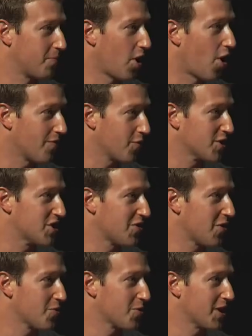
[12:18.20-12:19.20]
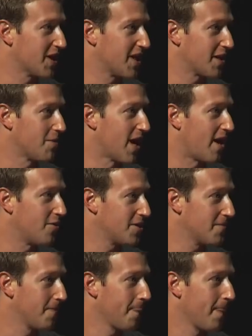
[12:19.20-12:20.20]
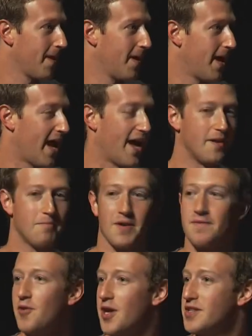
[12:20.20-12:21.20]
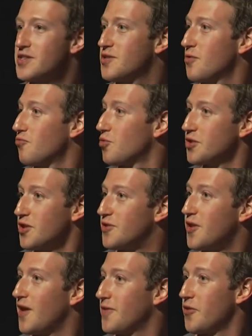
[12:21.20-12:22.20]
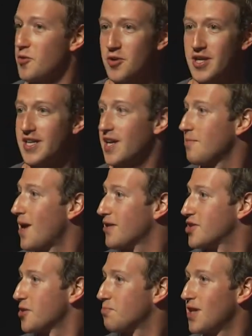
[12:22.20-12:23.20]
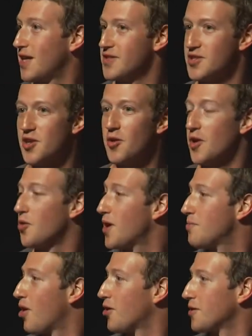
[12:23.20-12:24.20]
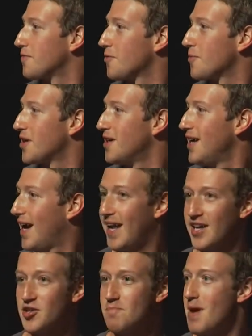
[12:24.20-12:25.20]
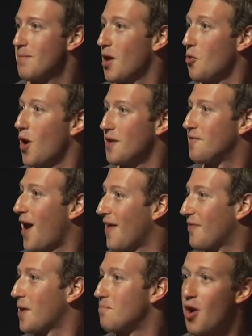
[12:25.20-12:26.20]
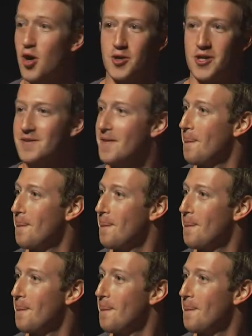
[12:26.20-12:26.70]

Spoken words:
Harvard said that they were going to kick me out, and my friends really thought that they were going to kick me out, so they planned this going-away party for me, and I actually met my wife at that party.